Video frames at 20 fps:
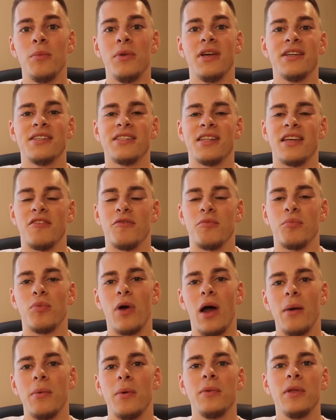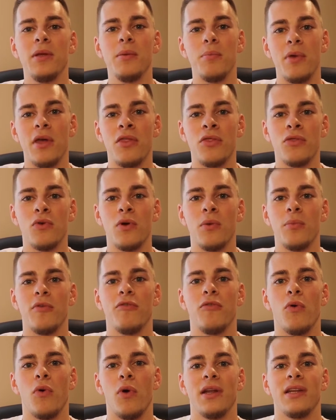because they have probably been through it
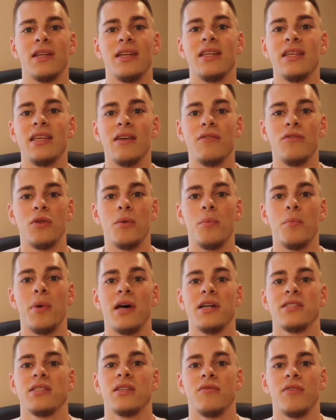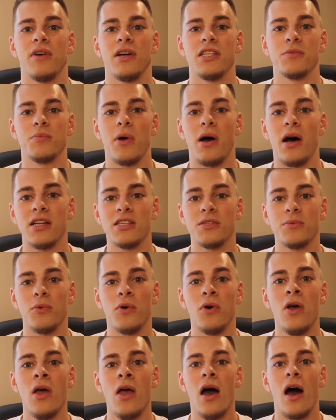before and can give you the best advice
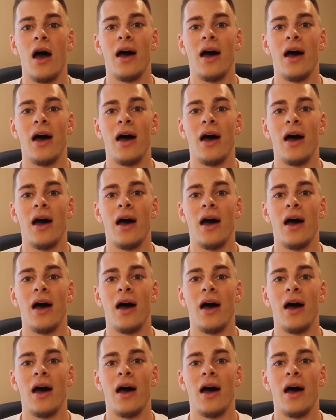possible